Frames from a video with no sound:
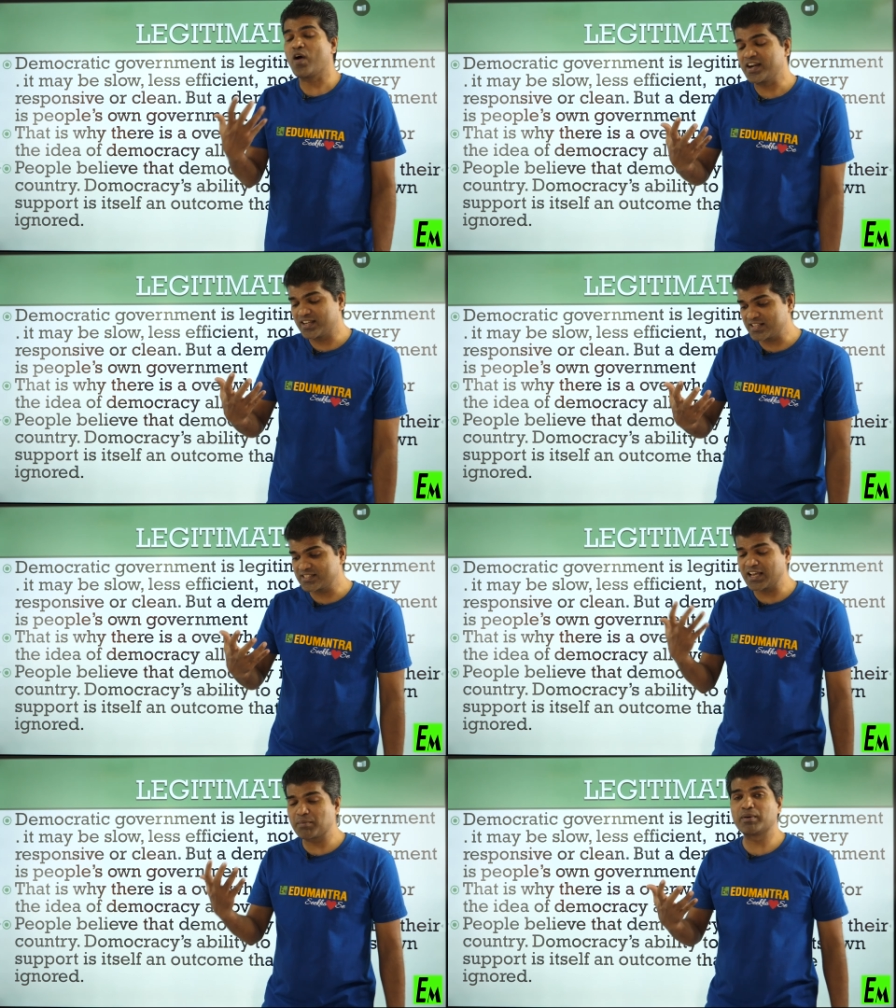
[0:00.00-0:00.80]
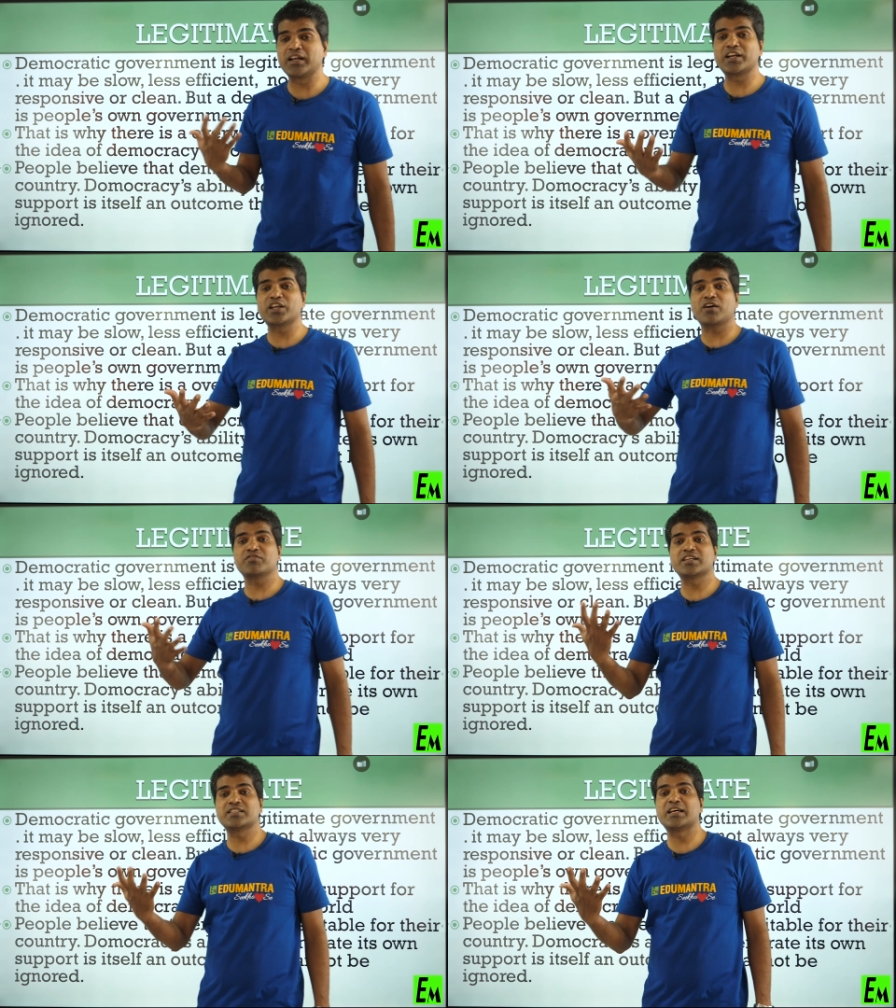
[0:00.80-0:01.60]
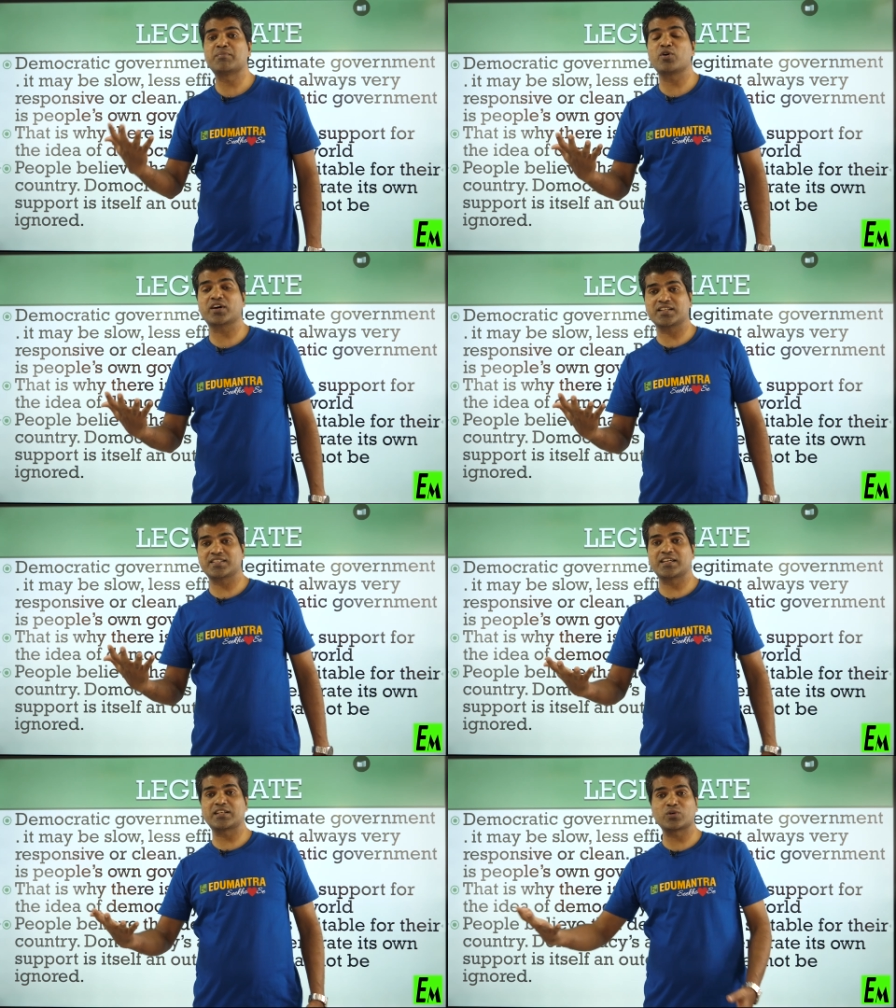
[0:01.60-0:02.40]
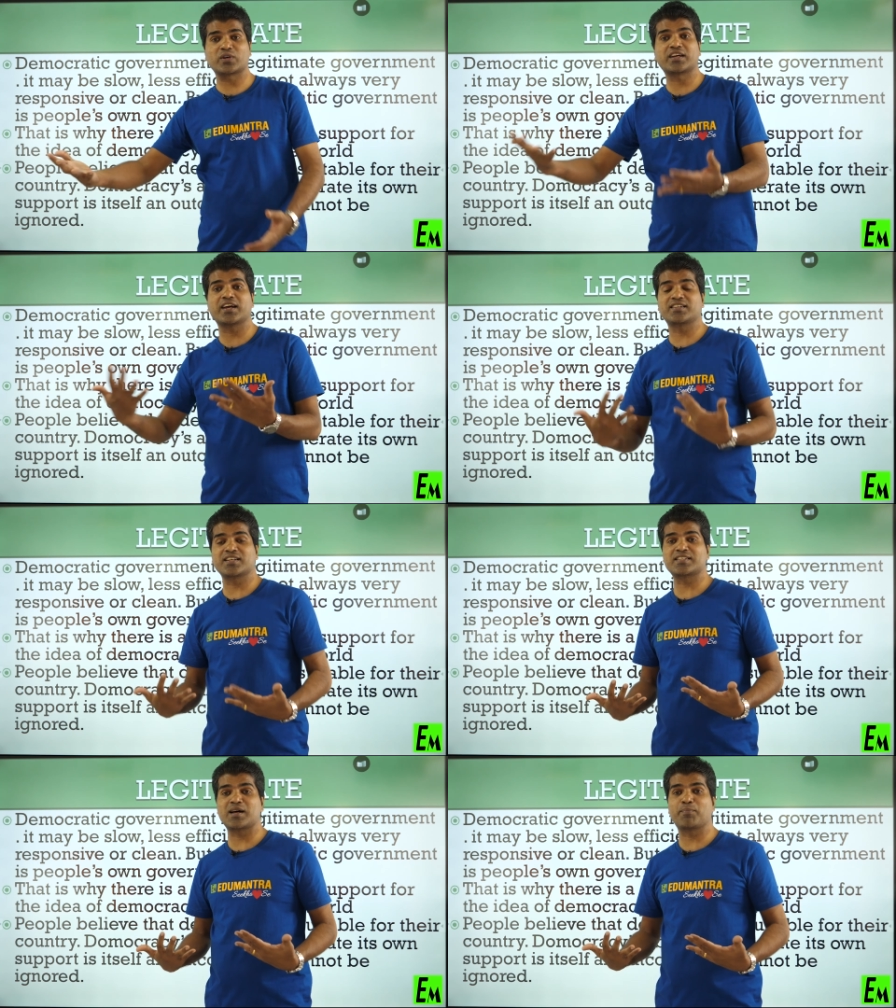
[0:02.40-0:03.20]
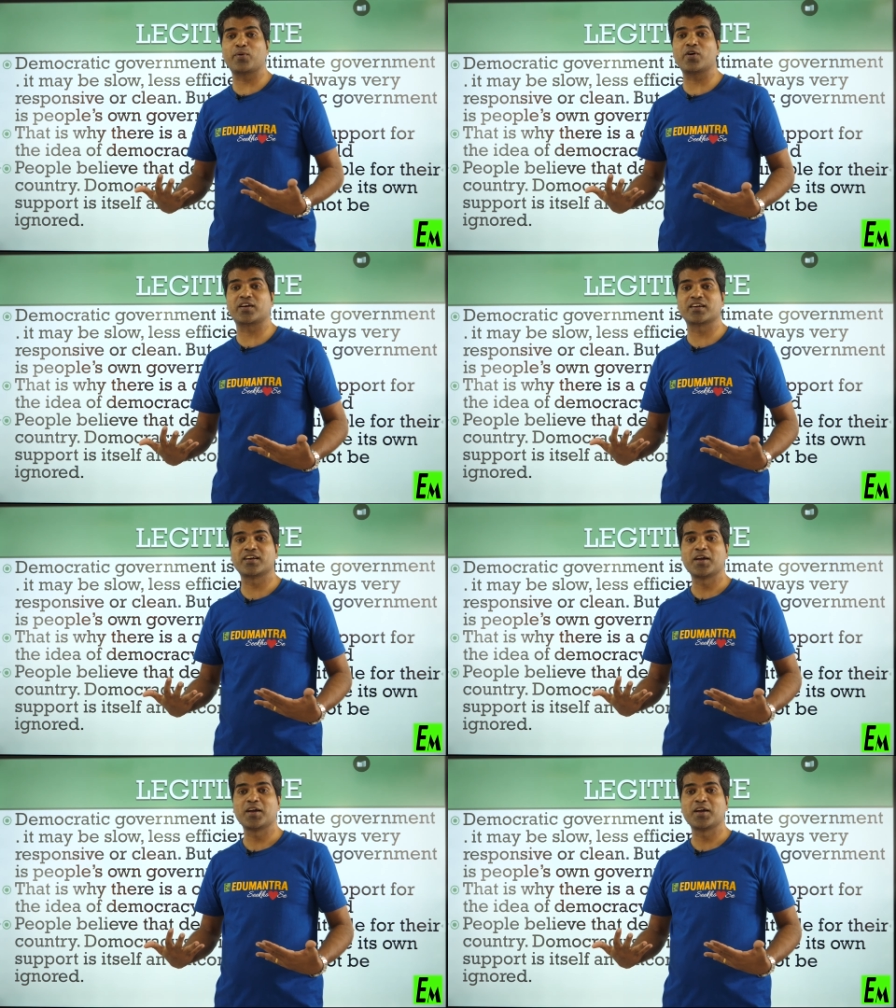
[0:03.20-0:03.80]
What is the ability of this democracy to get the support?